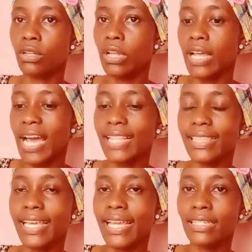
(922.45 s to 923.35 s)
and then
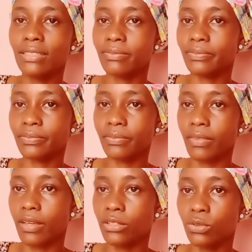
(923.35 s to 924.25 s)

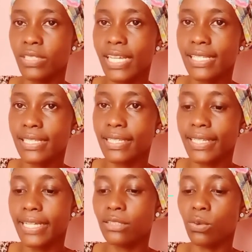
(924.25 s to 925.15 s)
you just get
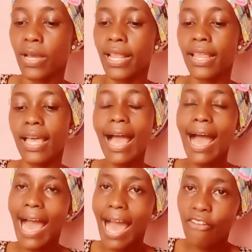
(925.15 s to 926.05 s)
well.
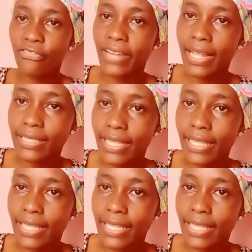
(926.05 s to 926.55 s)
After the